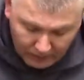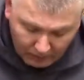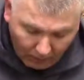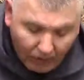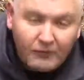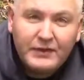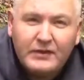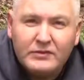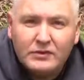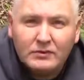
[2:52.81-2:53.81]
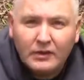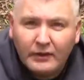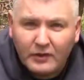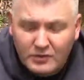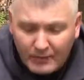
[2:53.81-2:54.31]
all of these, it
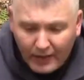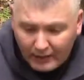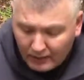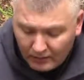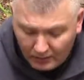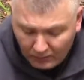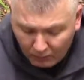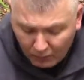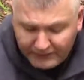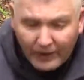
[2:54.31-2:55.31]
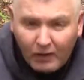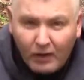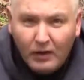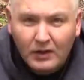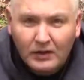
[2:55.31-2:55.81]
doesn't matter what they
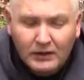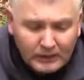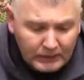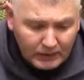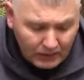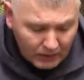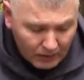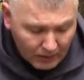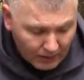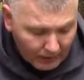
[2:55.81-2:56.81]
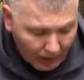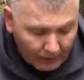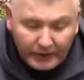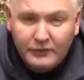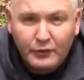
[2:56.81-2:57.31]
are, aren't
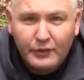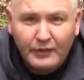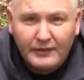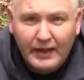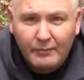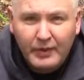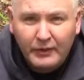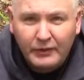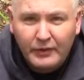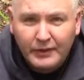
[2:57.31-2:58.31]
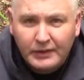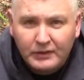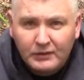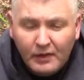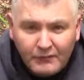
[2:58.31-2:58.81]
going to do you a damn bit of good
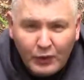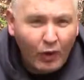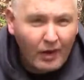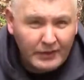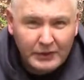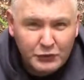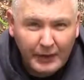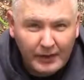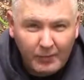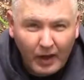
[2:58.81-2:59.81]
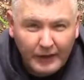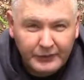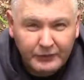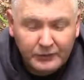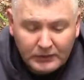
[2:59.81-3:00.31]
if you don't have any training behind
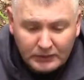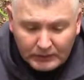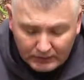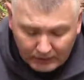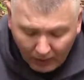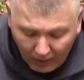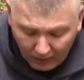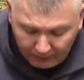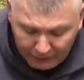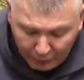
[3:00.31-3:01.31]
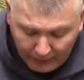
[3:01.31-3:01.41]
you. You could